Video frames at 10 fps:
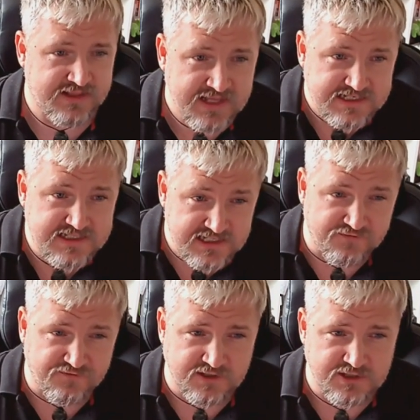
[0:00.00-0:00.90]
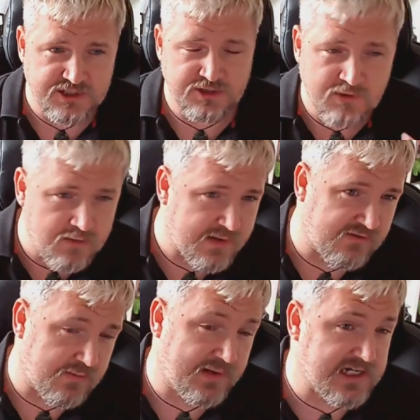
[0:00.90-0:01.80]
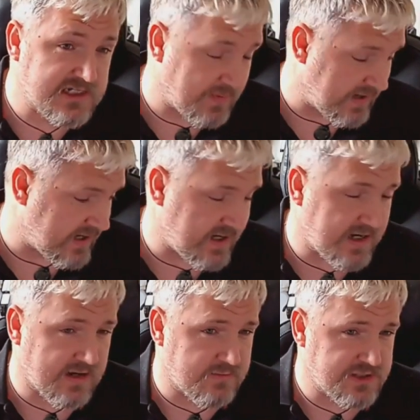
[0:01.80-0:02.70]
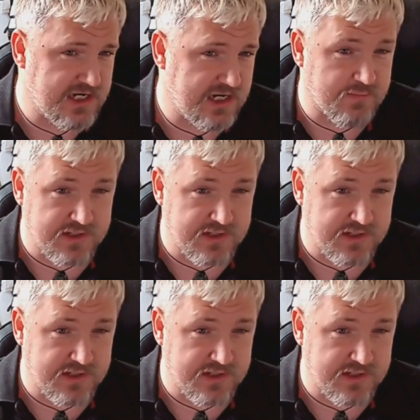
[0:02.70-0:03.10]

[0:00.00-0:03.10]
And that's the difference. You won't be replaced by a machine,